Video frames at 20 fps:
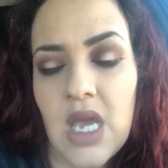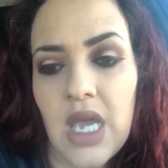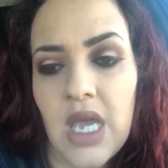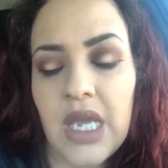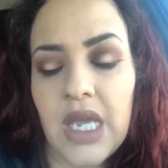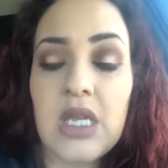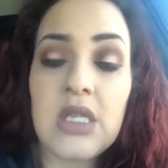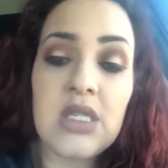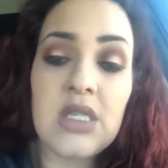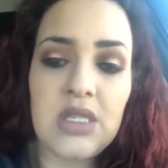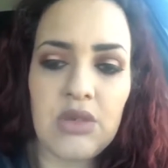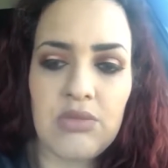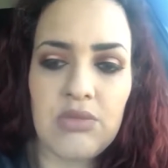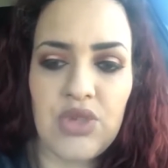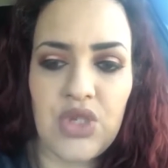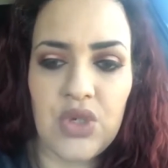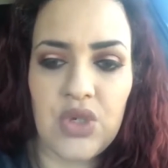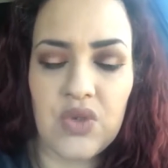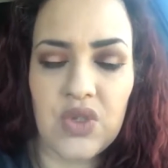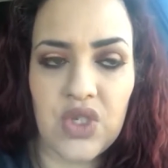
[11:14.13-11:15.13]
it consumes
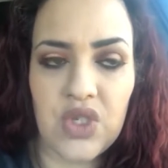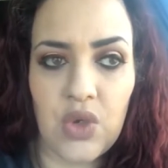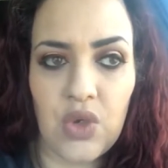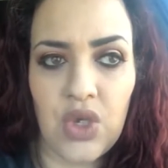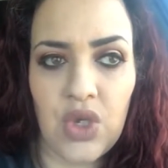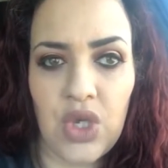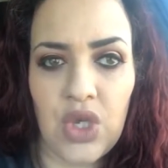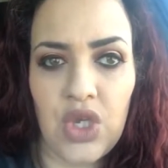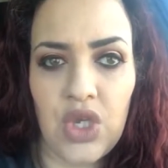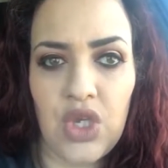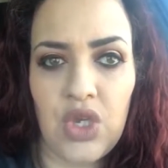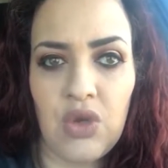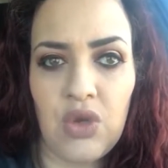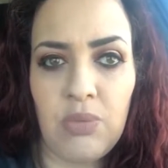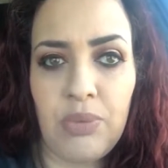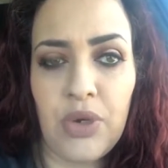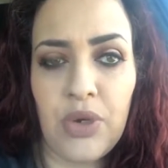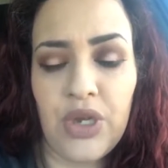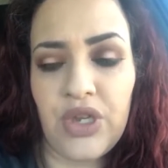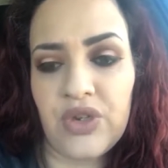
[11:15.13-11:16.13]
you. So you
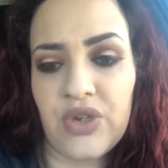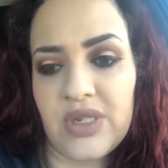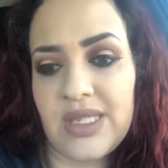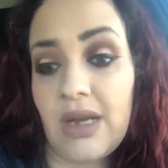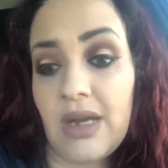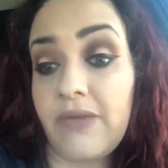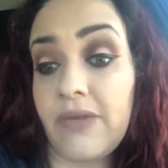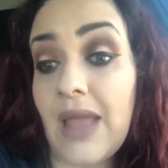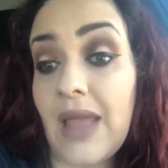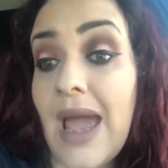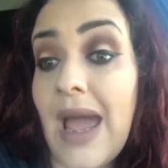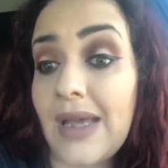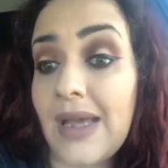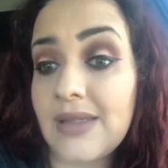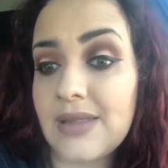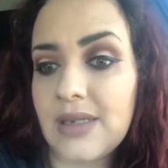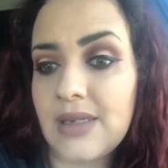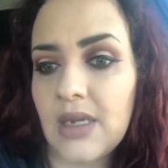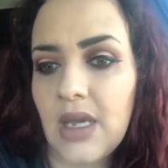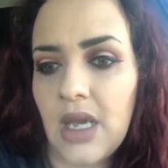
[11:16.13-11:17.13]
put yourself
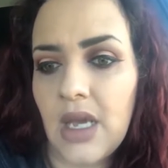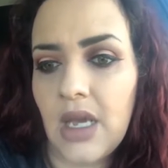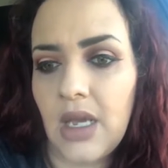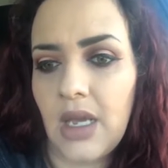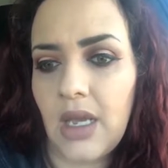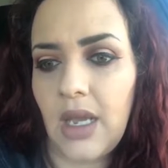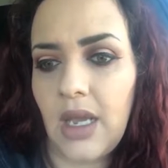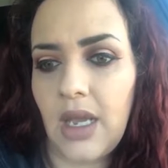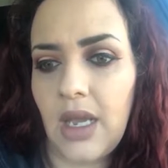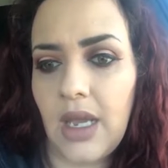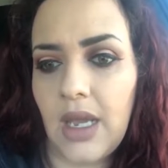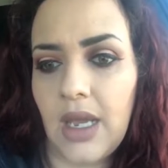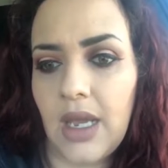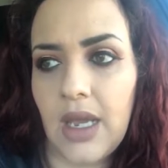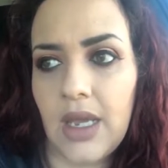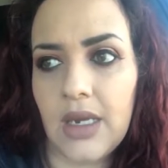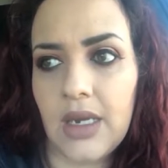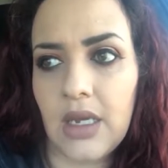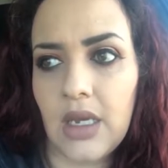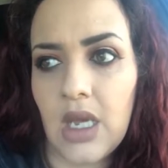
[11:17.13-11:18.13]
last. Yeah.
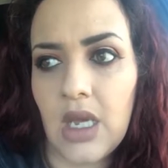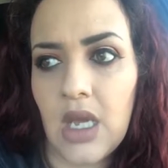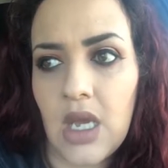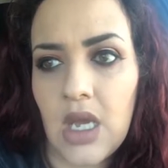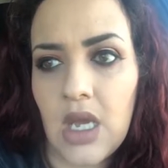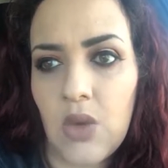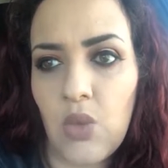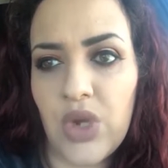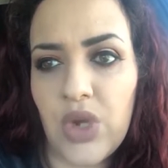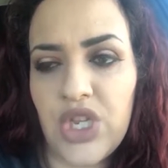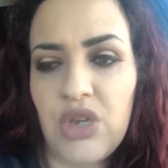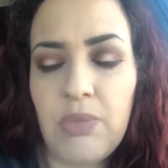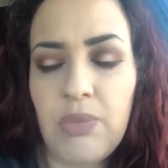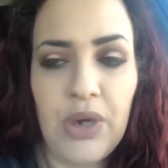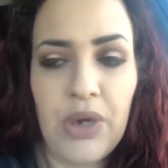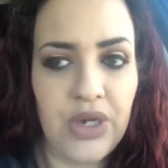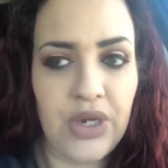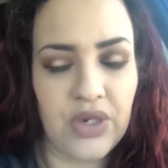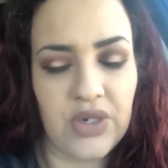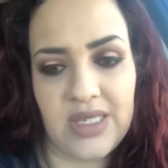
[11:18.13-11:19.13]
And when you
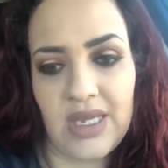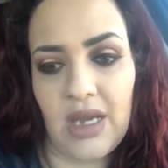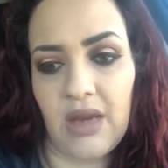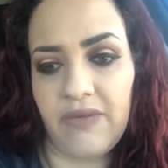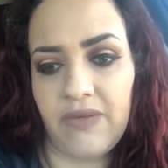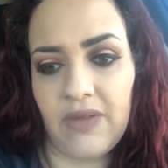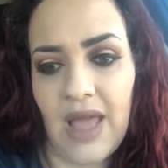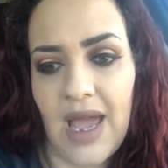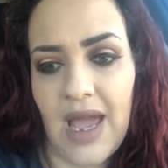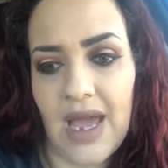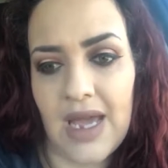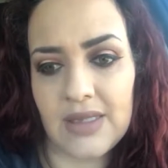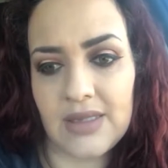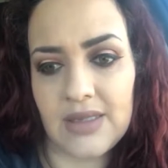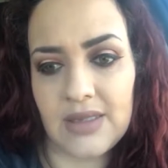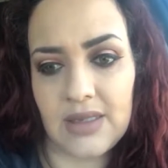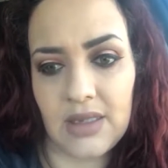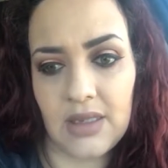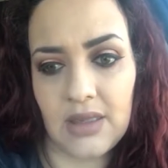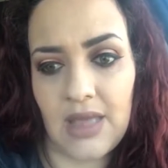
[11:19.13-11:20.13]
put yourself
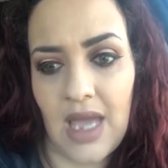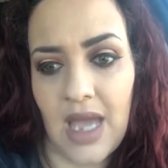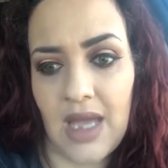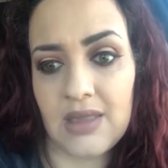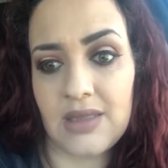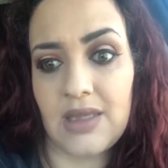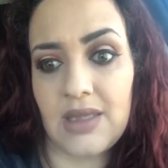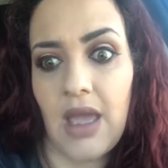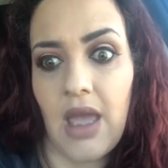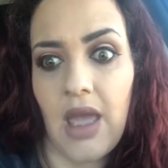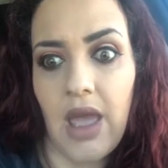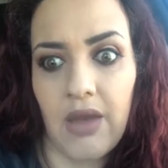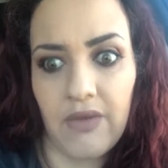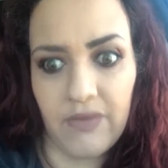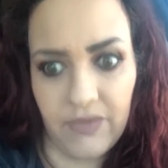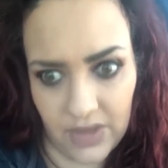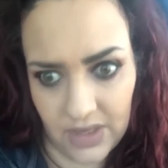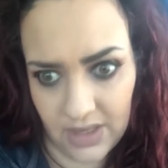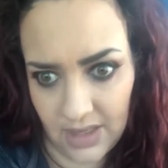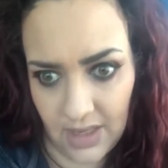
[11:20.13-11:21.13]
last, that's
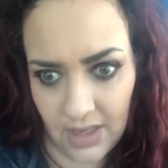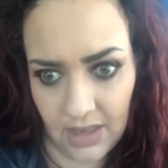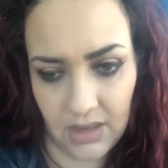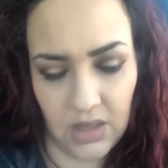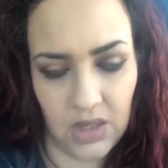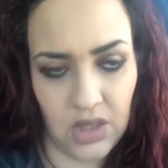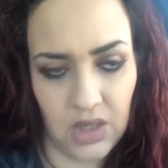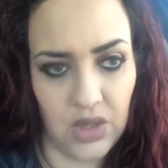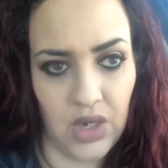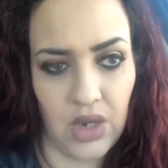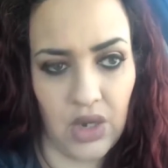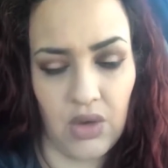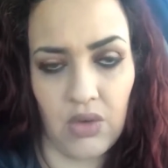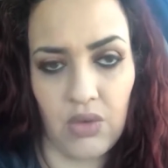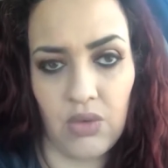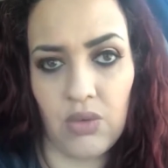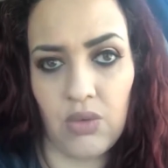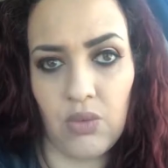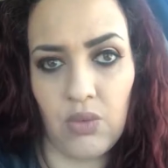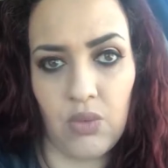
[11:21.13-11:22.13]
everything,
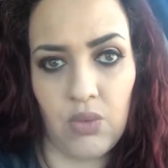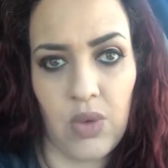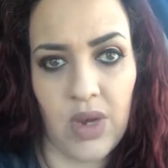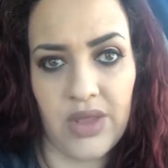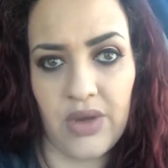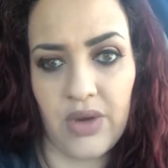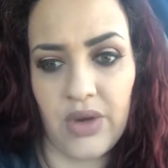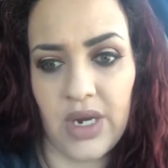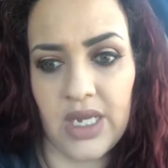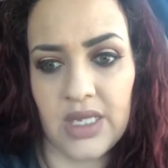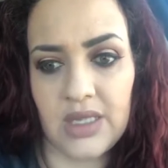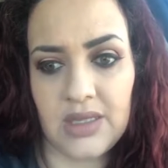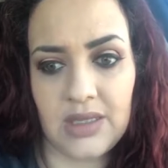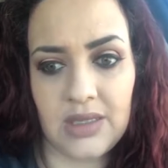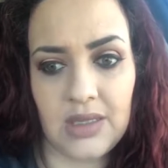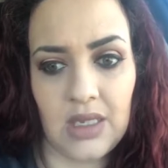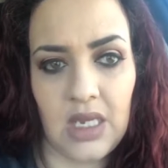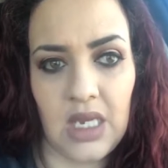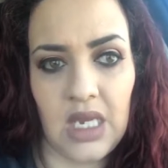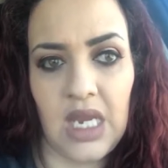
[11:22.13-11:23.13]
whether
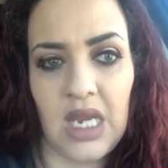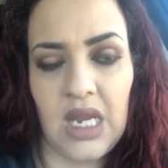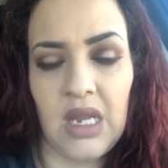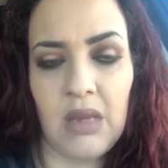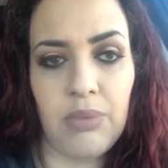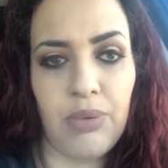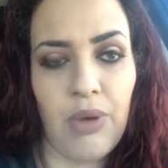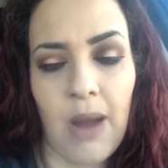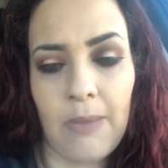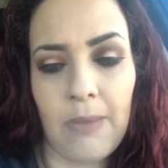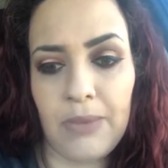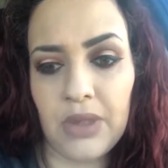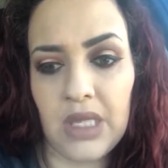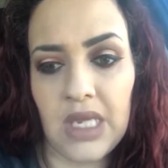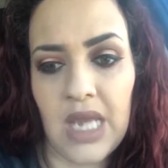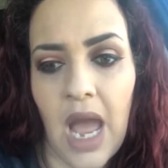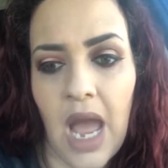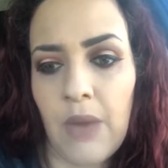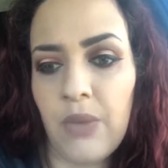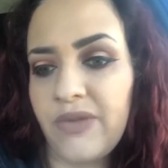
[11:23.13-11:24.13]
it's eating
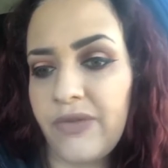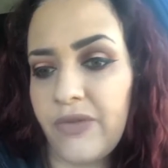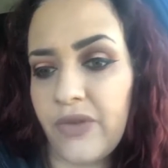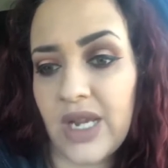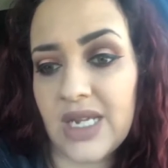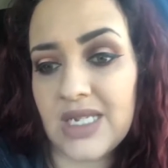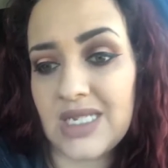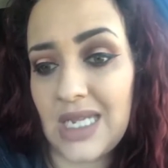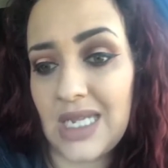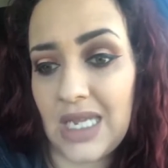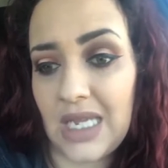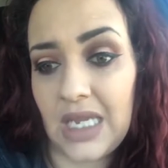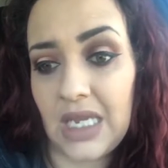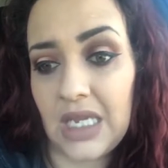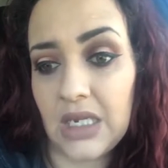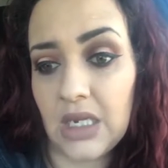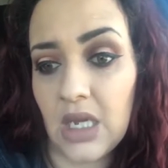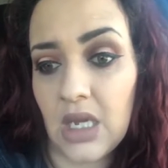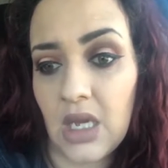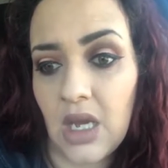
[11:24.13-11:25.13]
properly, I would forget to
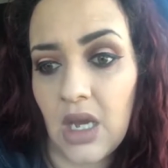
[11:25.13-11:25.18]
eat,